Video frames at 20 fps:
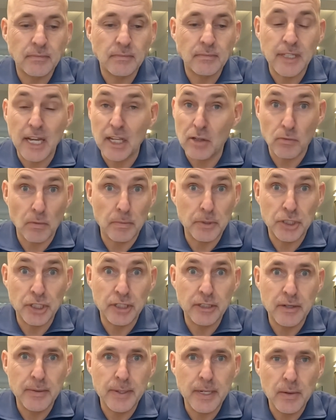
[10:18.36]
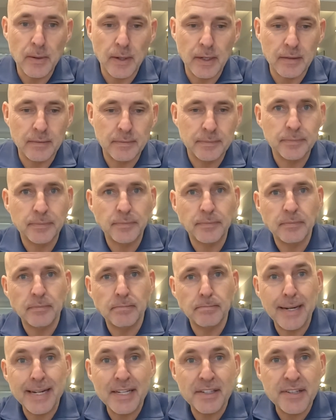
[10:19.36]
that's what we should do anyway.
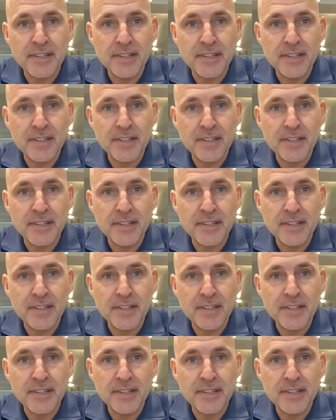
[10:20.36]
Makes